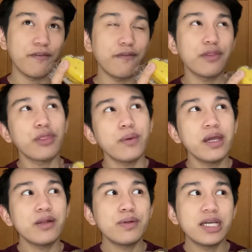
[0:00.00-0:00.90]

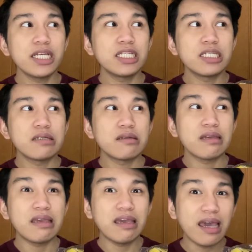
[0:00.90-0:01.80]
300
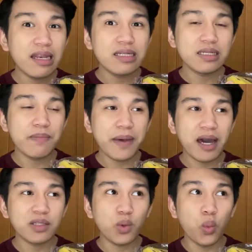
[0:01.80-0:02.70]
yen is about
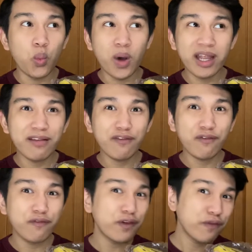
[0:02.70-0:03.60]

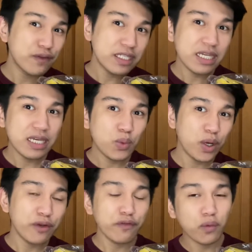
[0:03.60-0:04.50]
150,
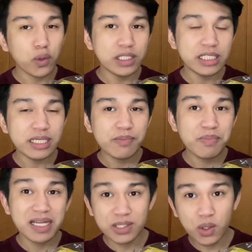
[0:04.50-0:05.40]
140
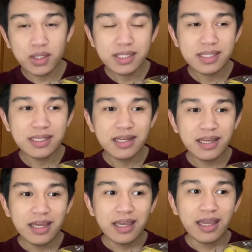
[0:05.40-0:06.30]
pesos.
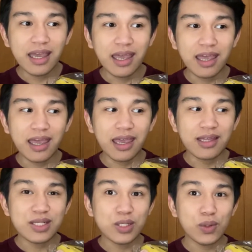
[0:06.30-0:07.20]

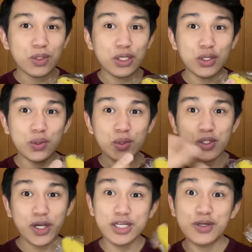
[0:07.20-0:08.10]
So you try
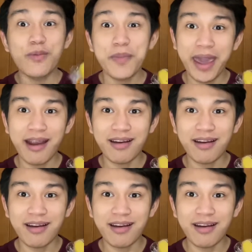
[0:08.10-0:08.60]
to compare